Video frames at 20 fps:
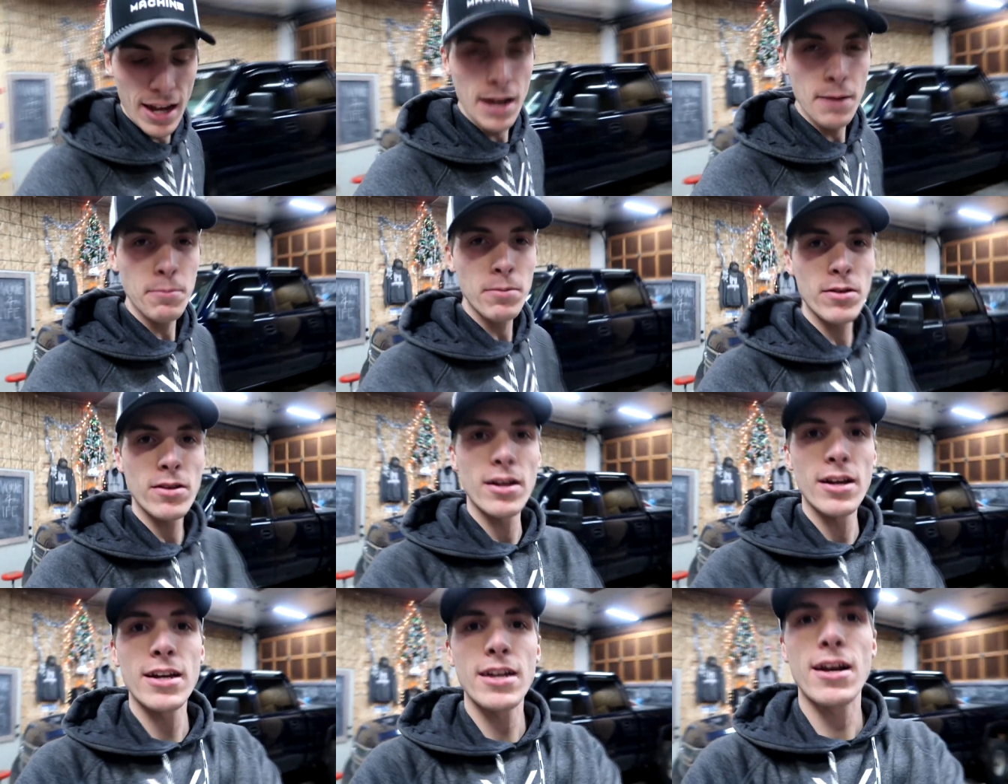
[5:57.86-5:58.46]

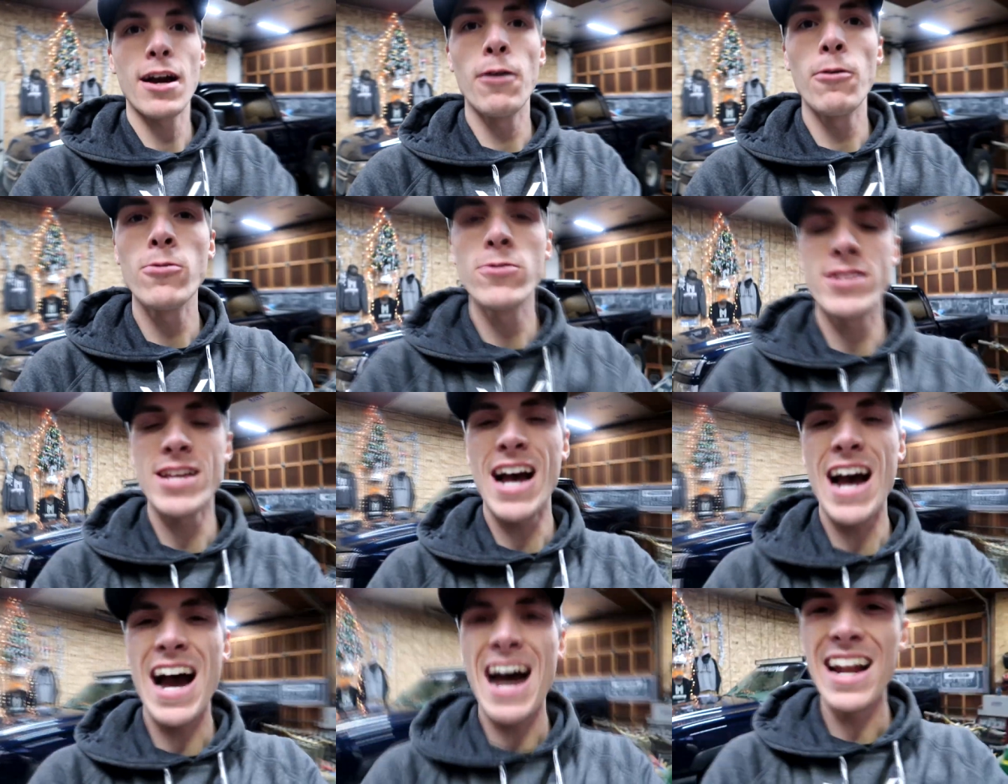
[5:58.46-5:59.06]
amber light
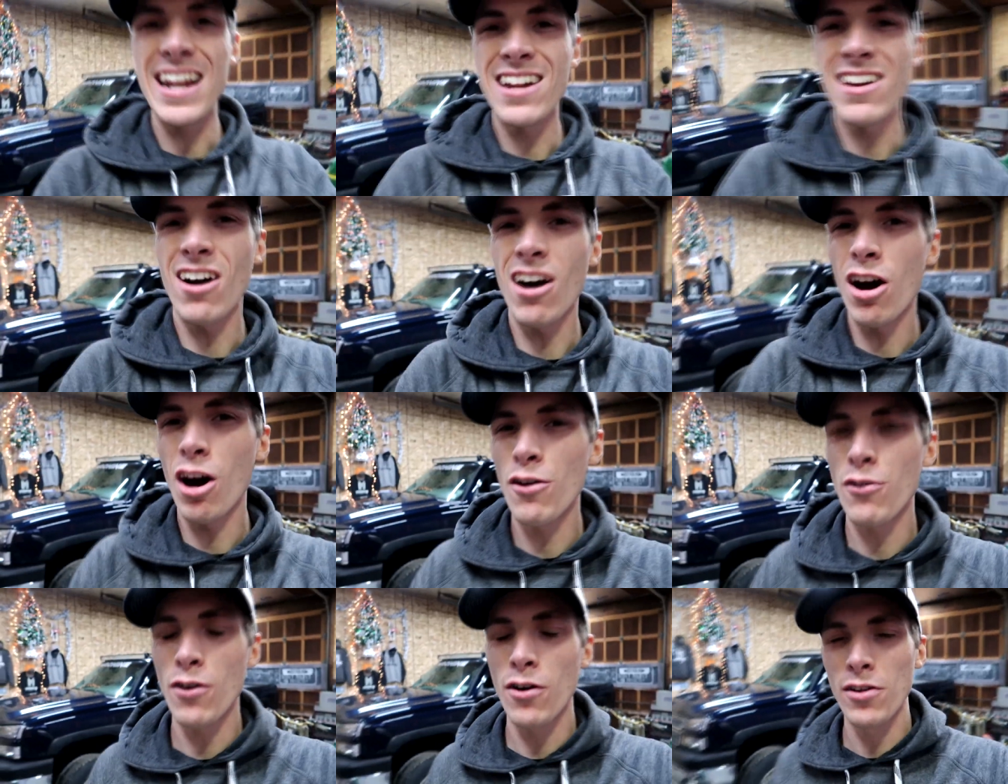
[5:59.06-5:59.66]
goes on and
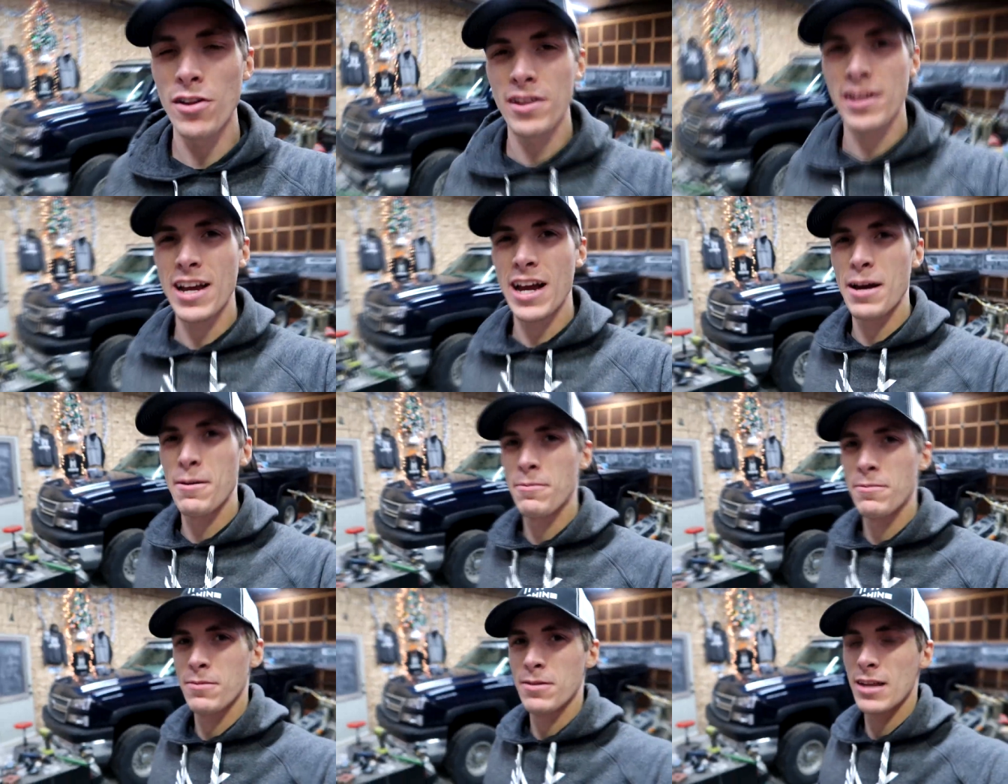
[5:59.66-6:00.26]
off all the
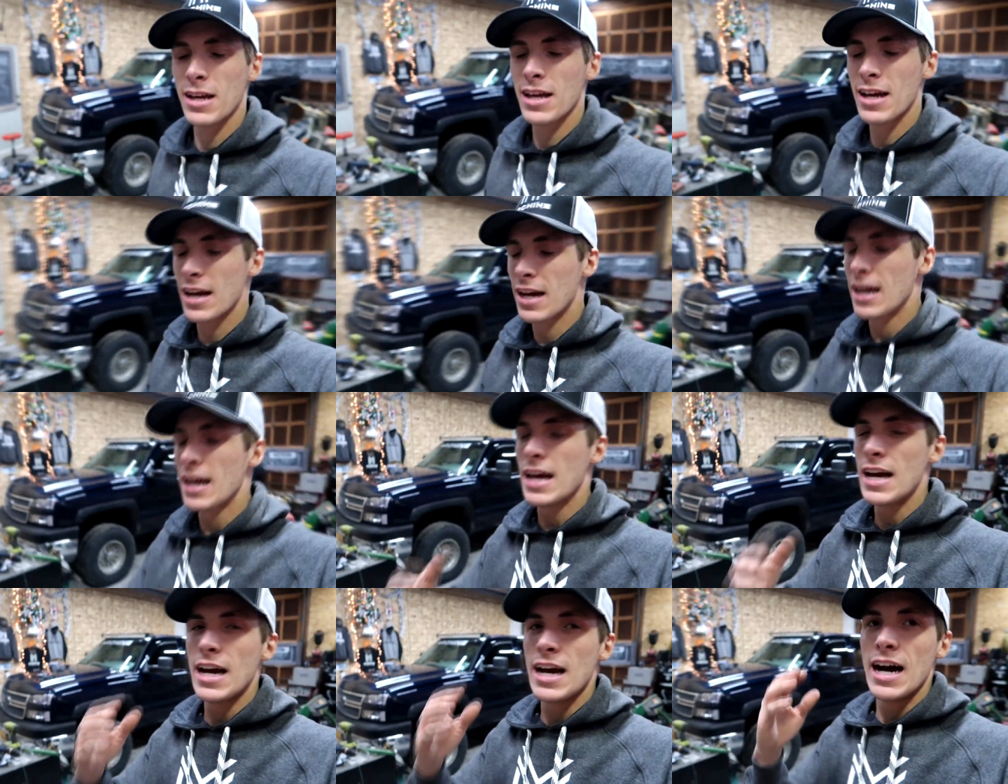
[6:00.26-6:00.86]
time. That
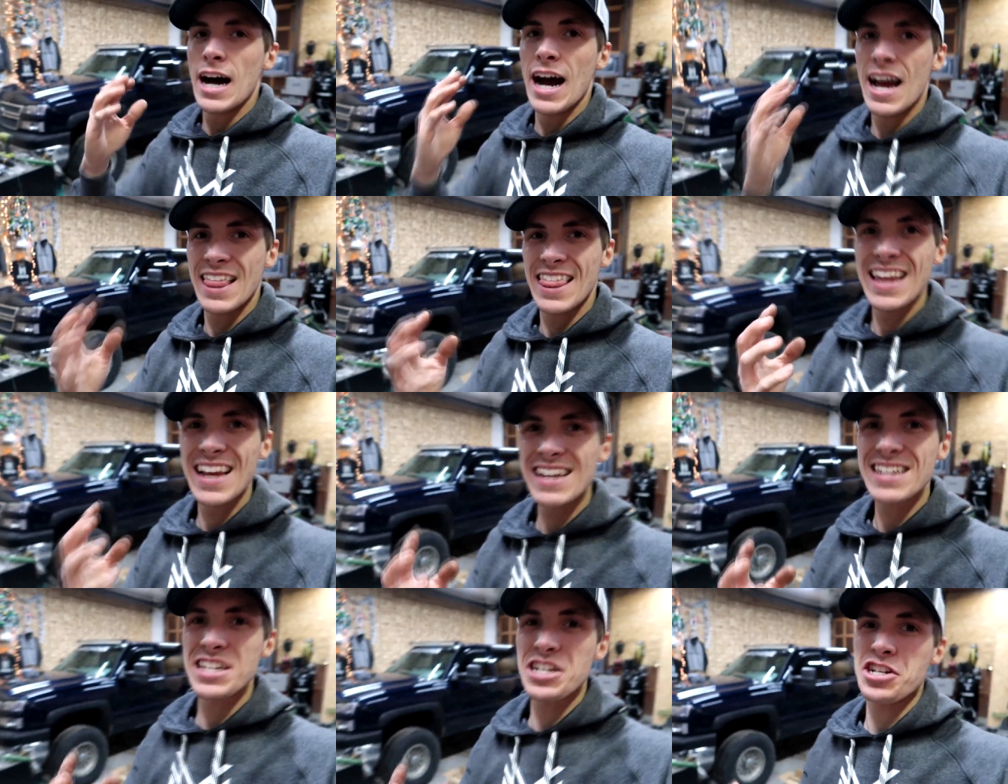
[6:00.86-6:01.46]
I
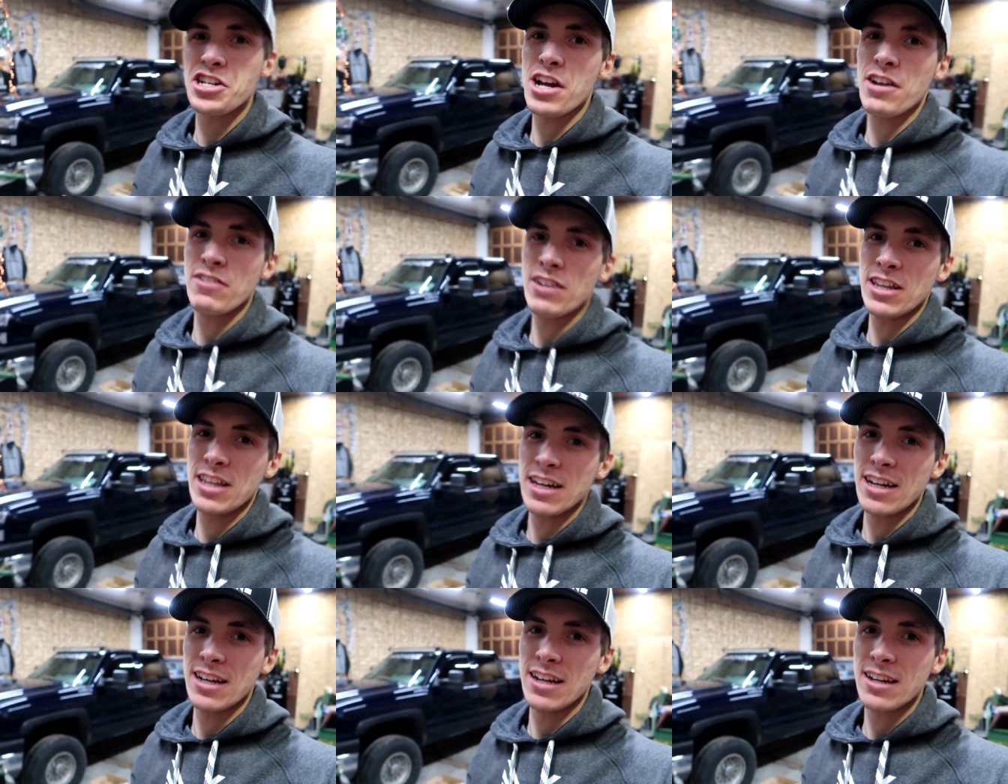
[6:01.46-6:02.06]
think it's a Chevy
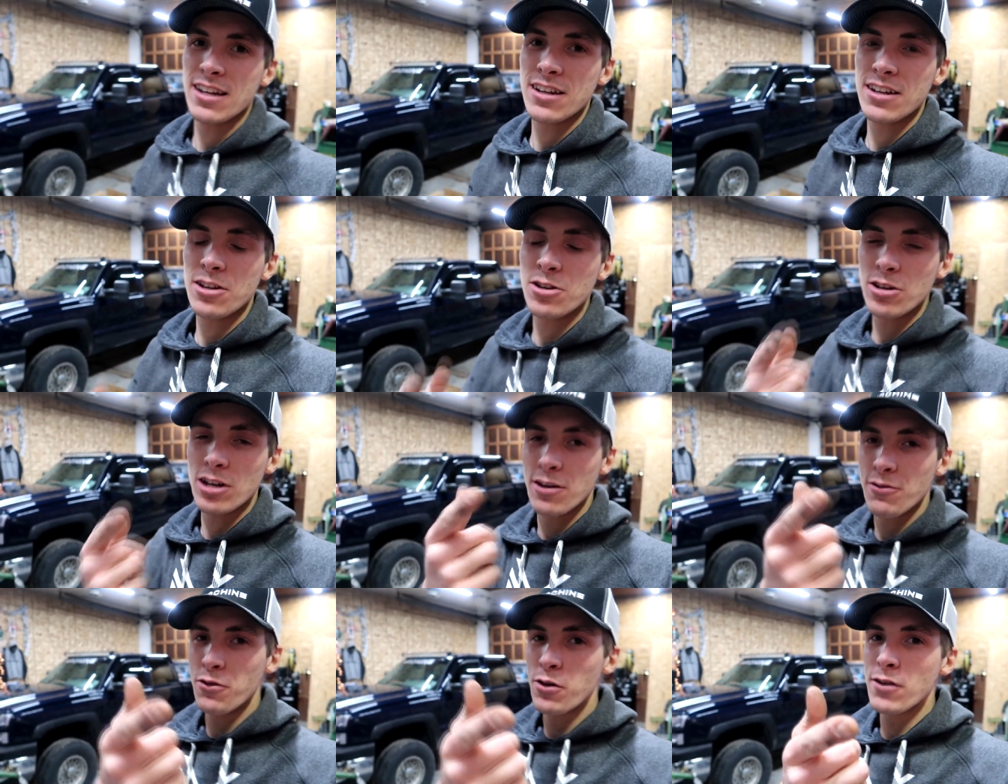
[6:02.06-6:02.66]
thing.
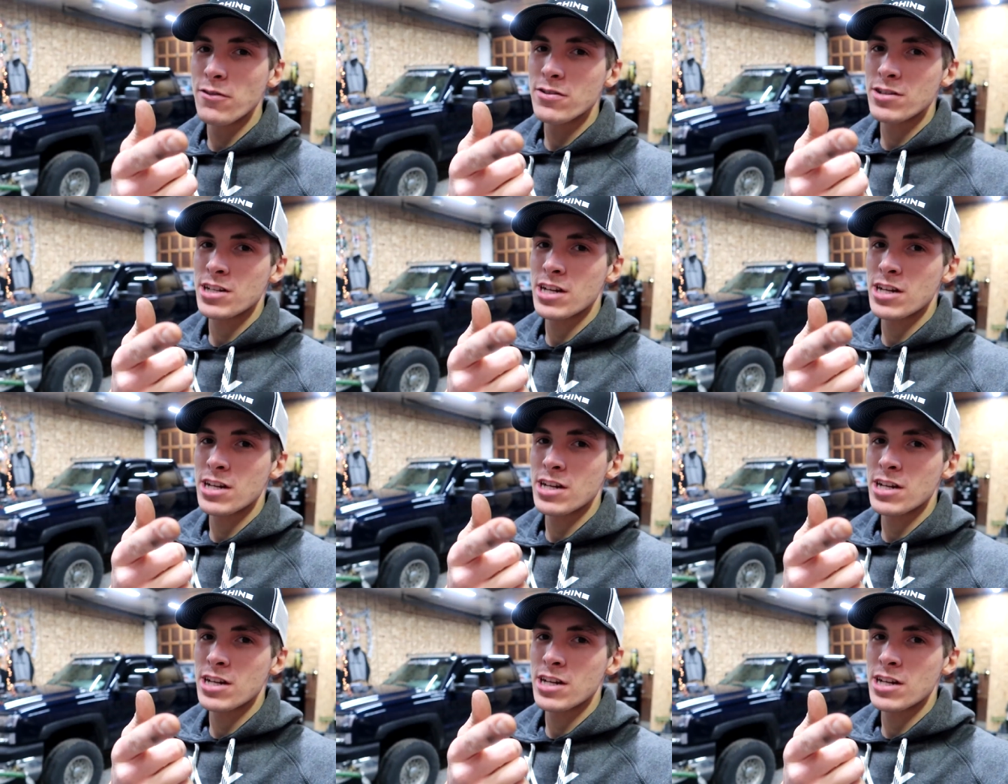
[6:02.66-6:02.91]
if you have a